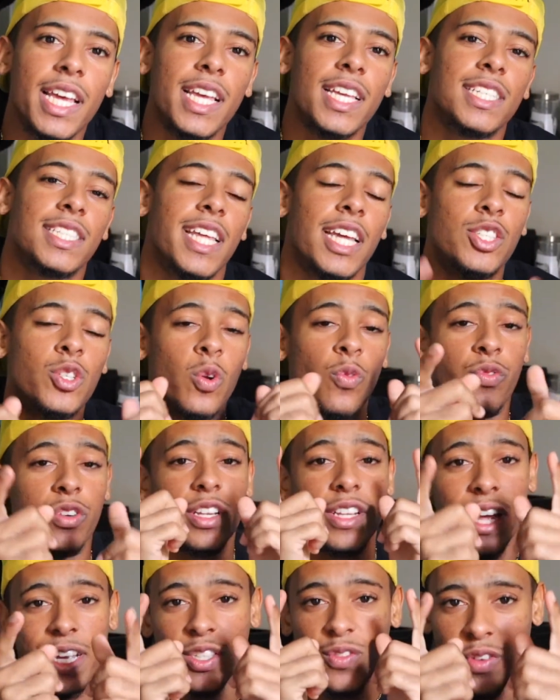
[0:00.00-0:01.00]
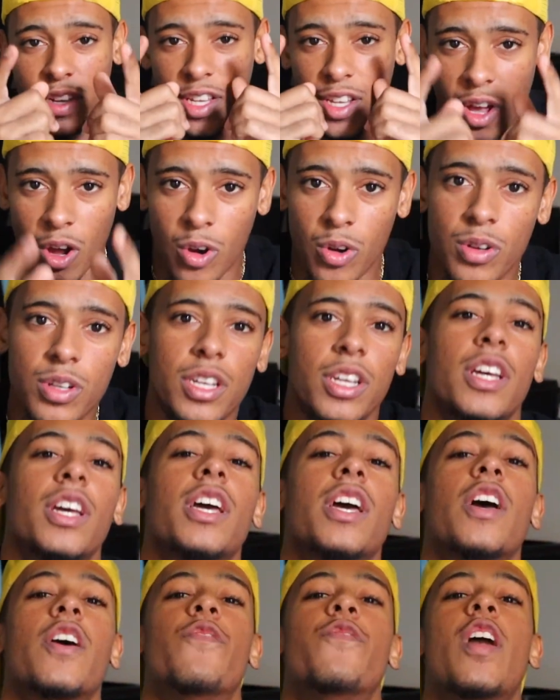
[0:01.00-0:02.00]
Stay tuned for the next video.
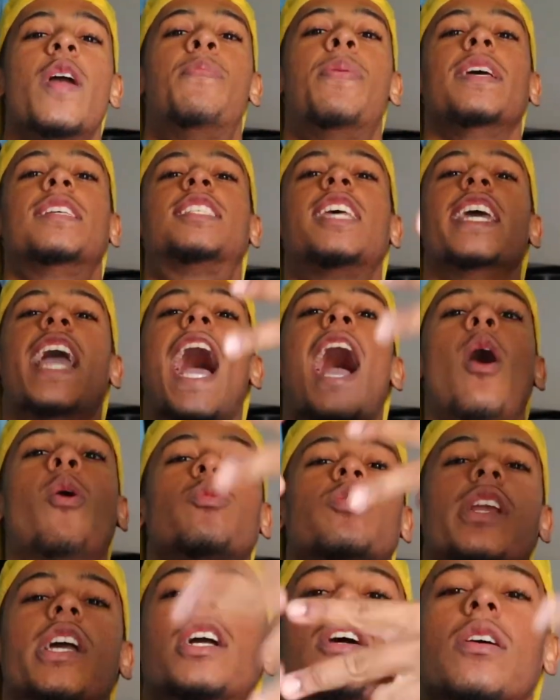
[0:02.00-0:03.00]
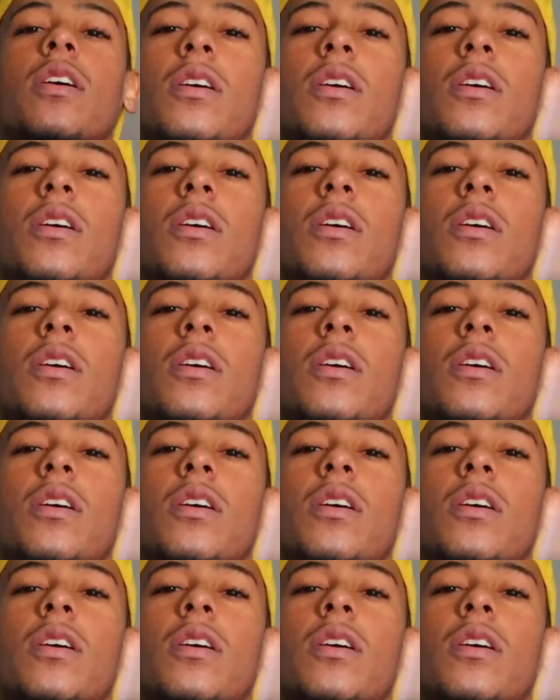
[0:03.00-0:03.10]
VPC out, nigga.